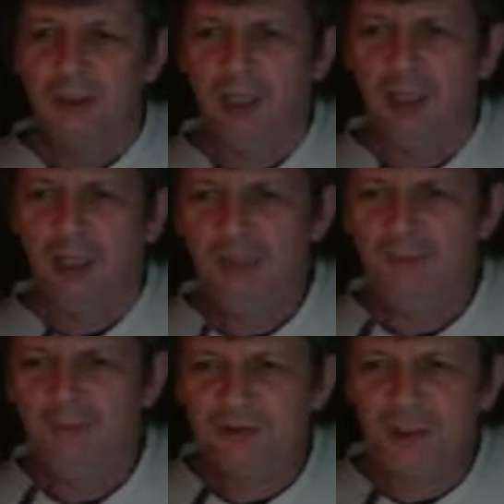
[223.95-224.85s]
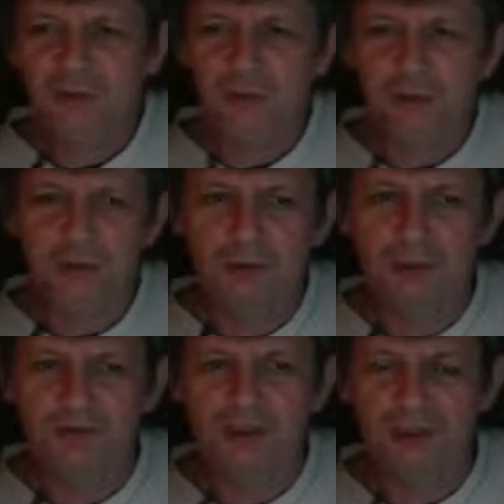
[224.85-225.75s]
And then came
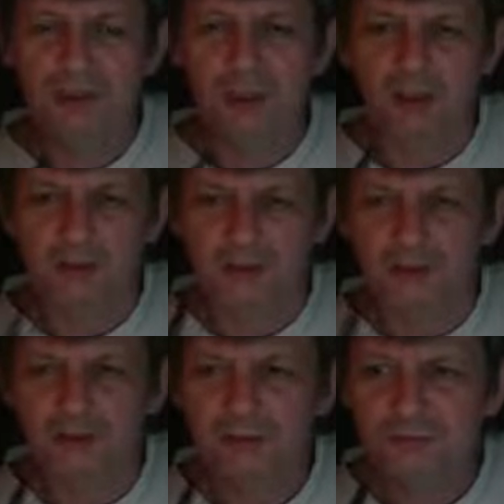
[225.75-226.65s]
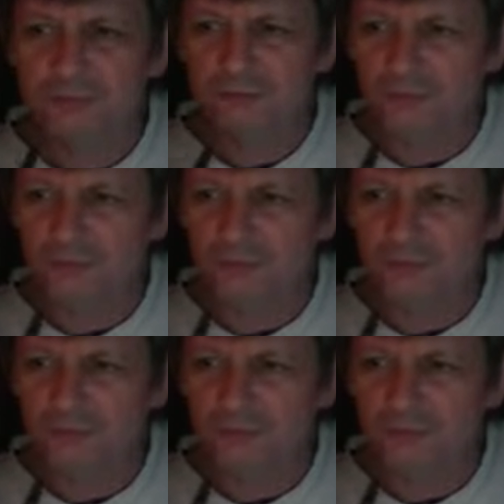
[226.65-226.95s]
along tank cartridges,